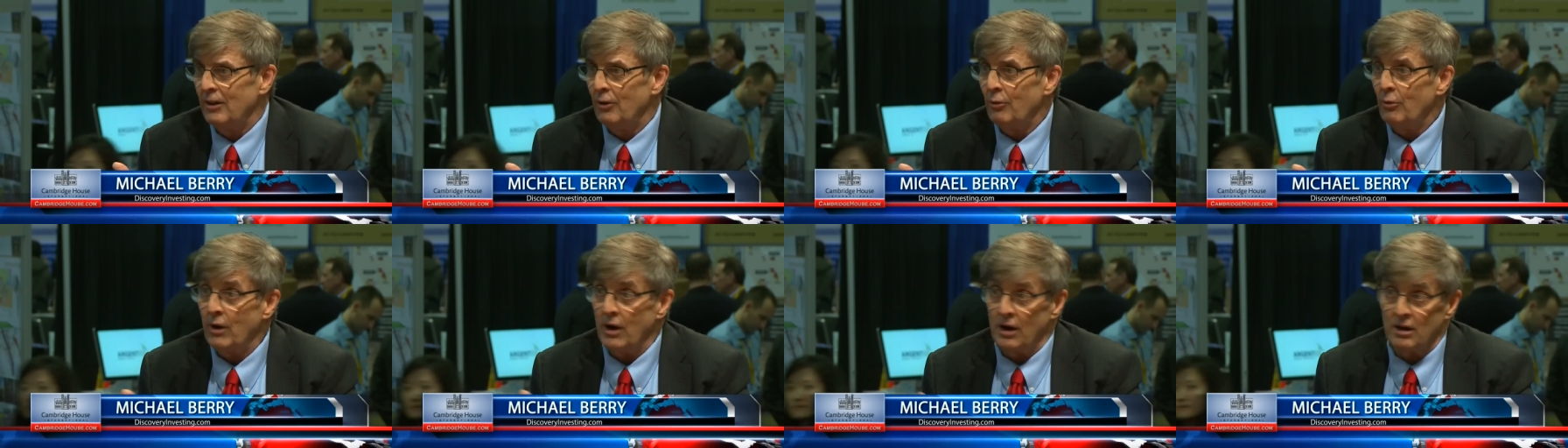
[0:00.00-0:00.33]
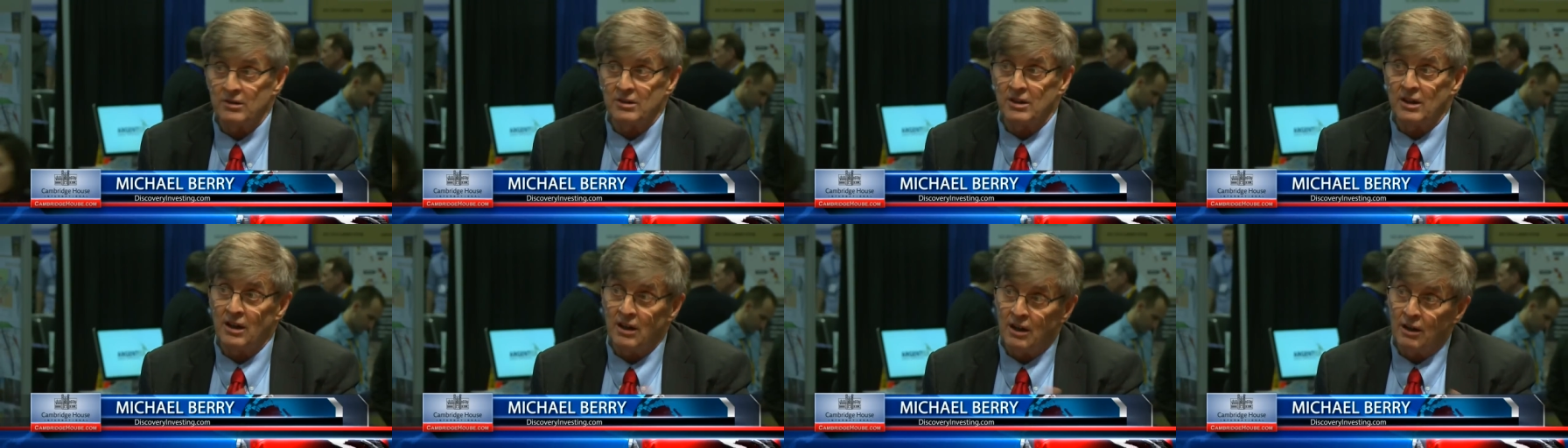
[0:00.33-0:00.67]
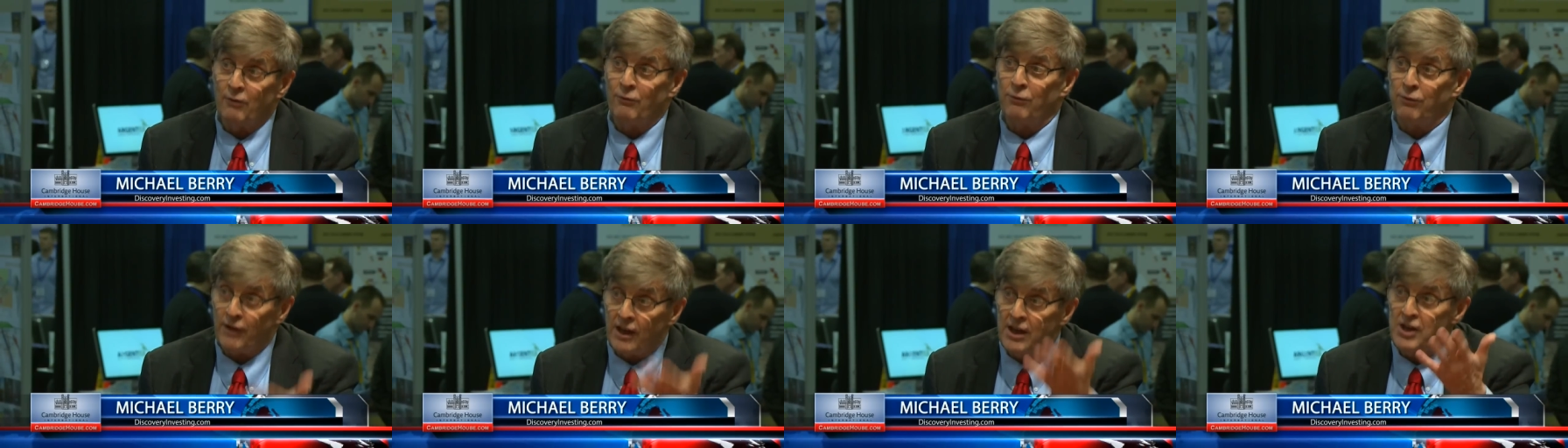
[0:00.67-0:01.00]
Whereas in an
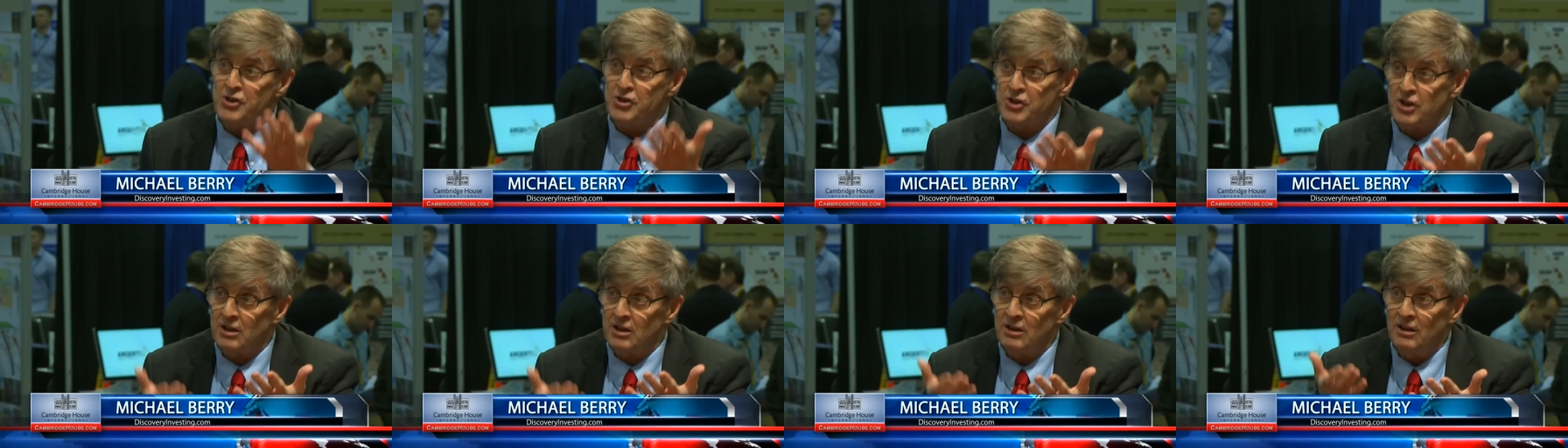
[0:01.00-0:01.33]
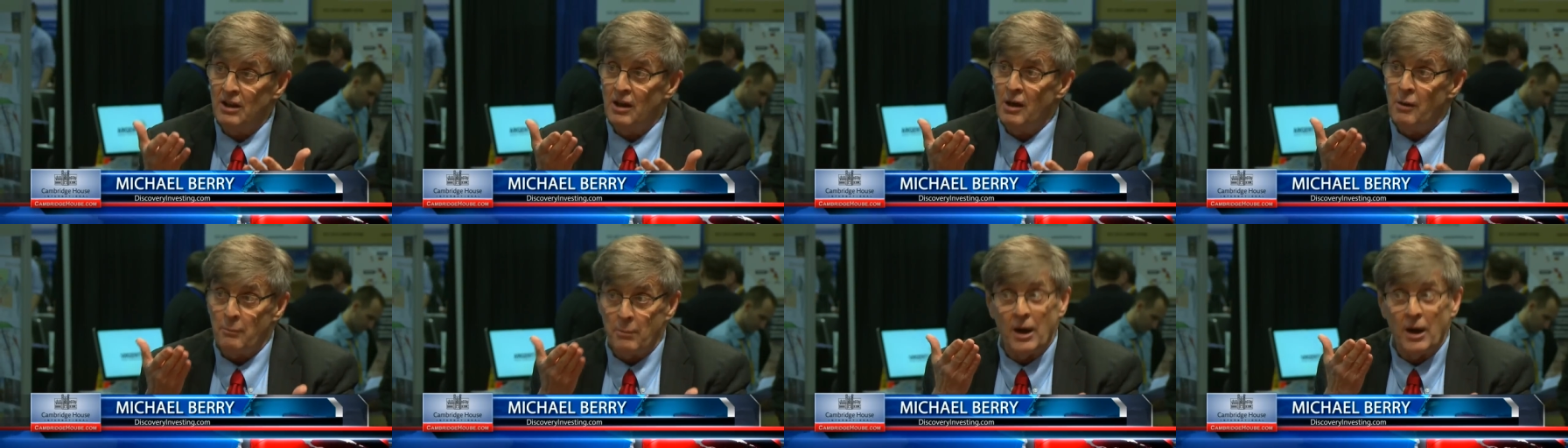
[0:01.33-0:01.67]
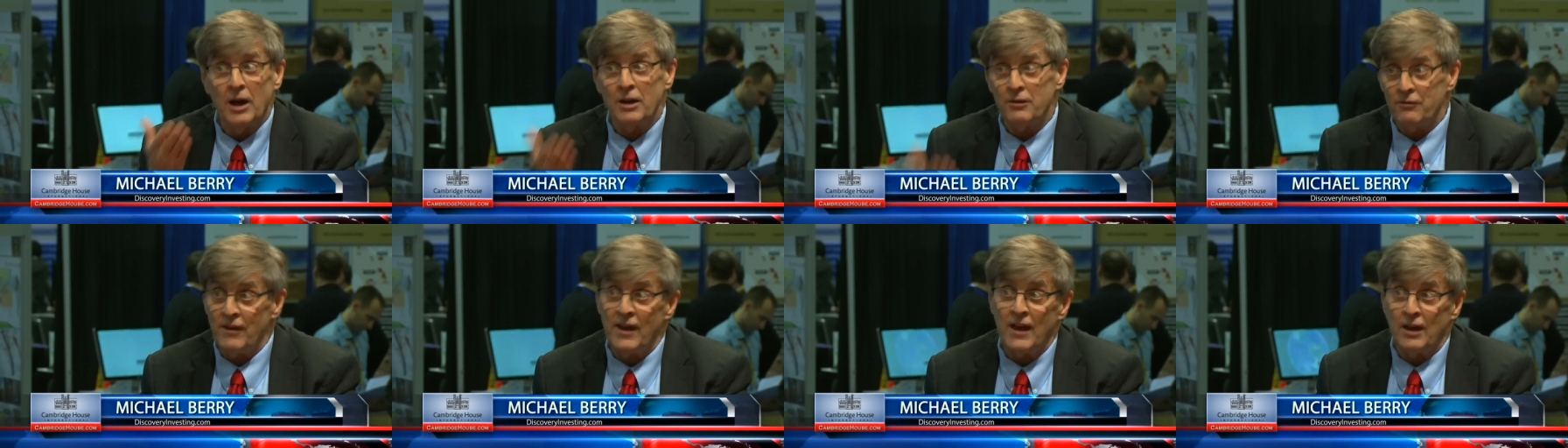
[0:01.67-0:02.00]
inflation,
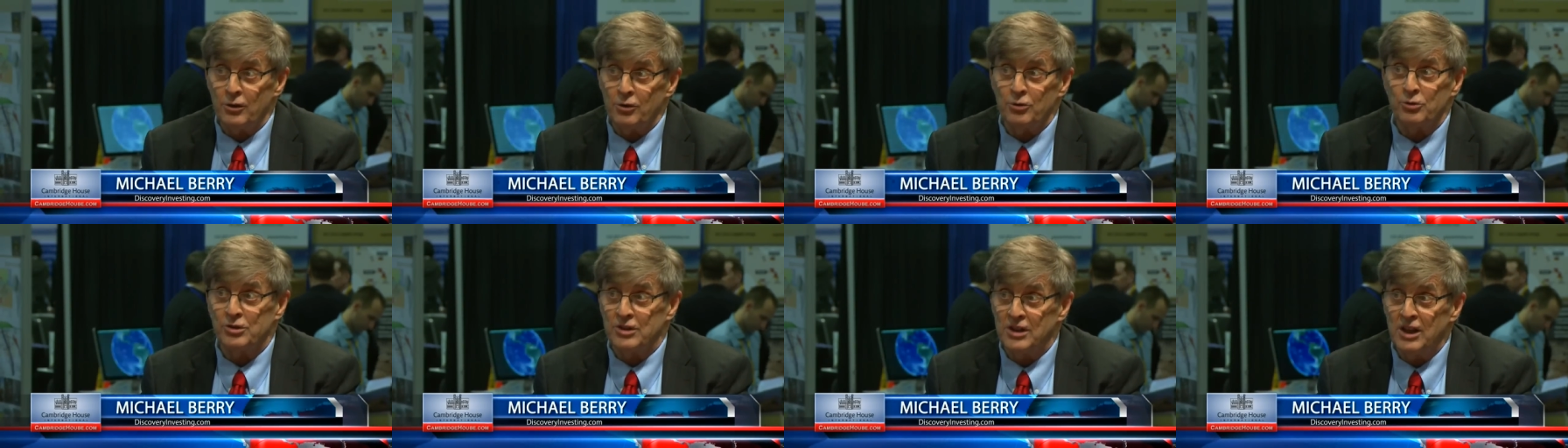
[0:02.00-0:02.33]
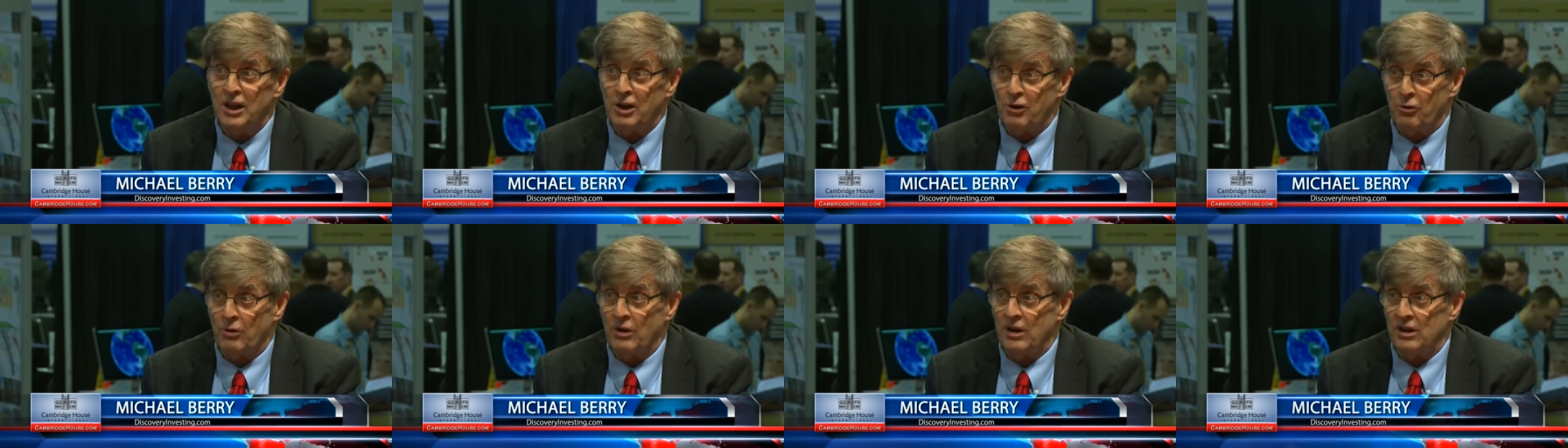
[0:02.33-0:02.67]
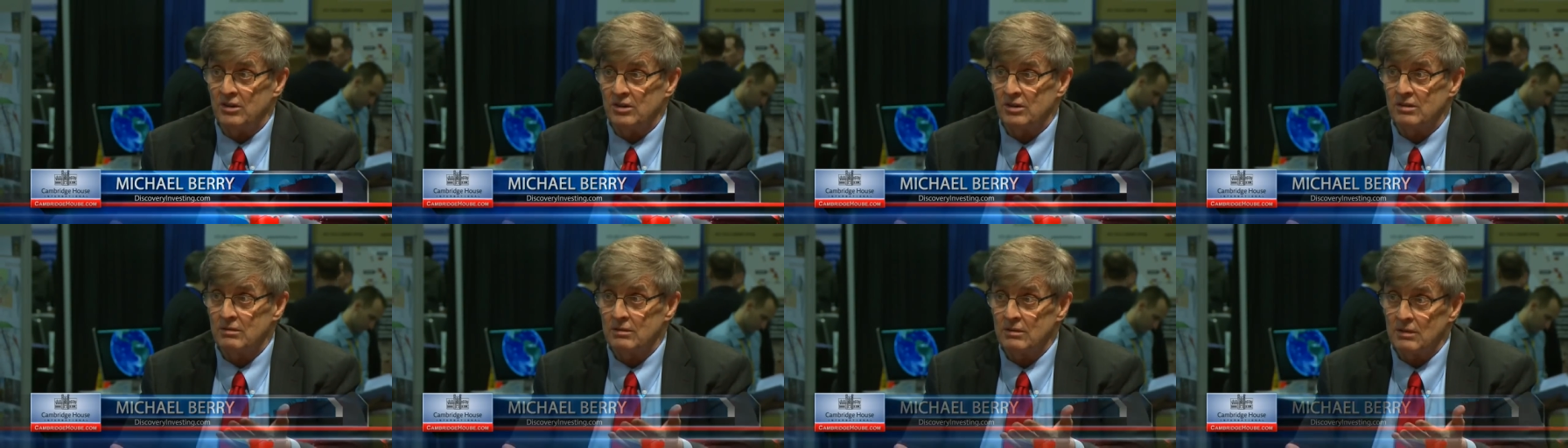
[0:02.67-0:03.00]
bond values
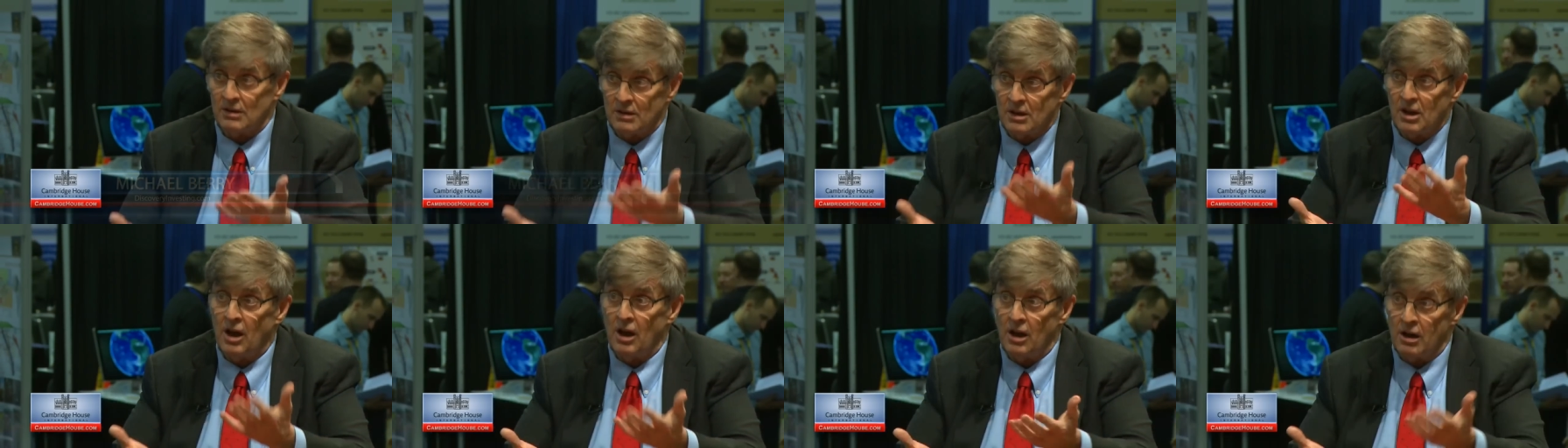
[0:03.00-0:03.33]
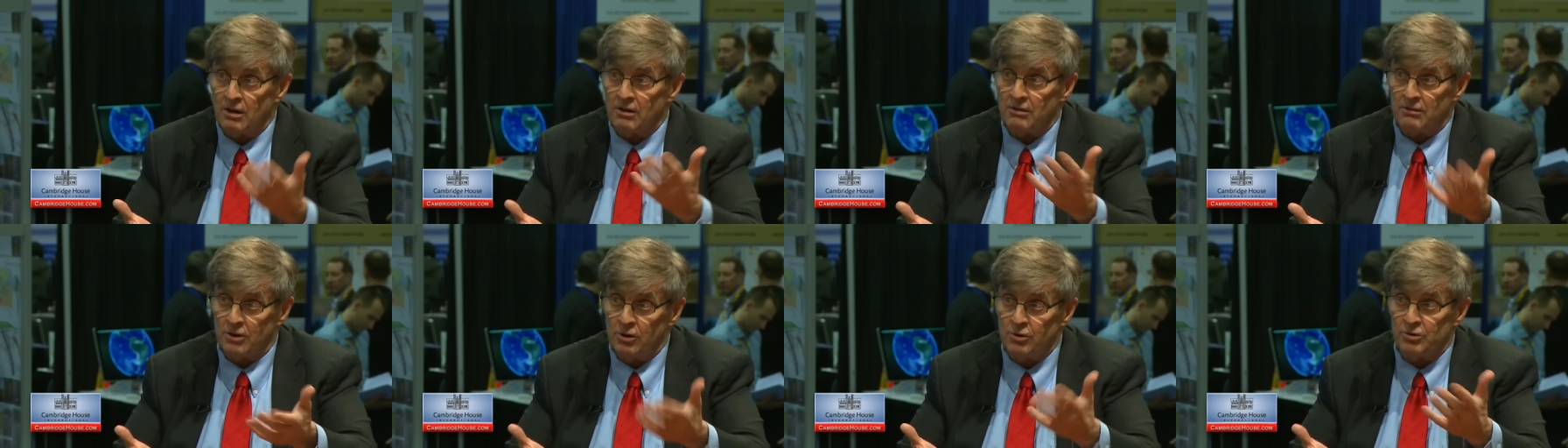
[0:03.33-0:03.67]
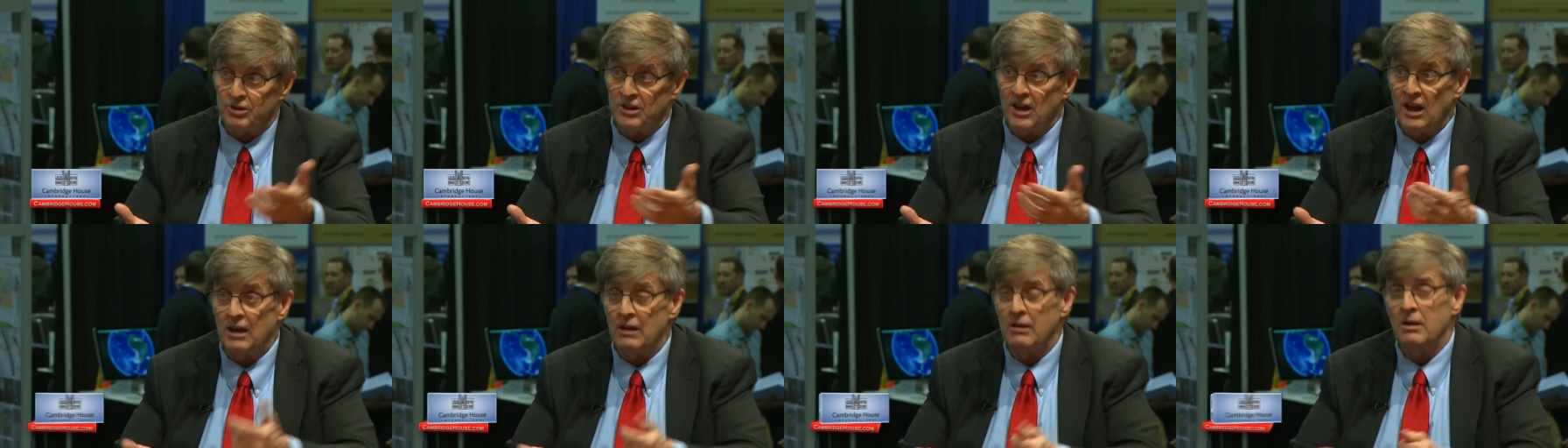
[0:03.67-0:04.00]
decrease. The dollar goes
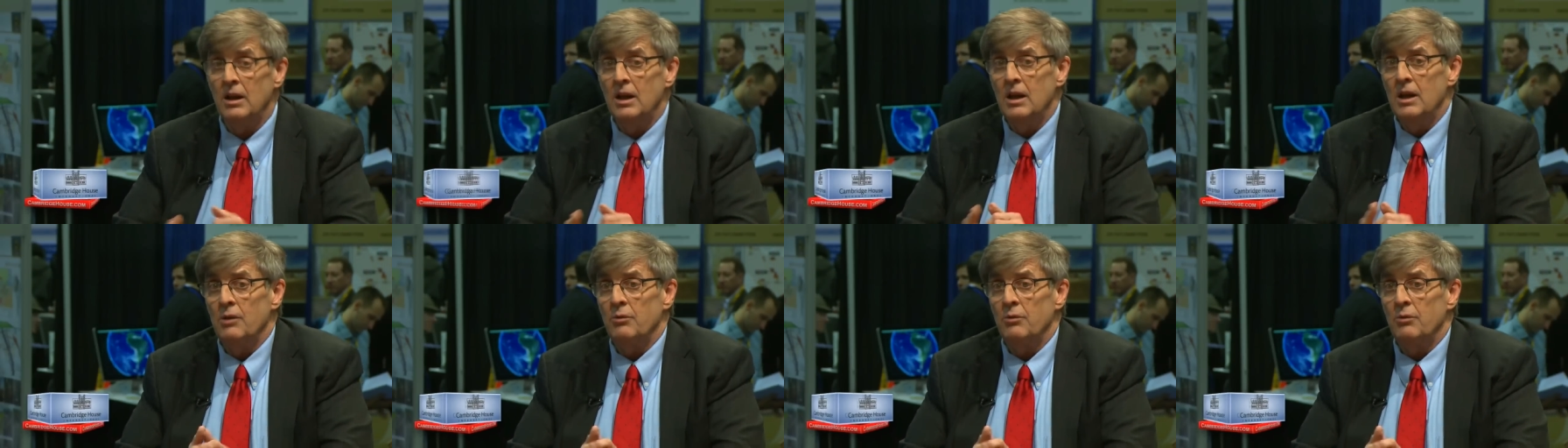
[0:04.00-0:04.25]
down.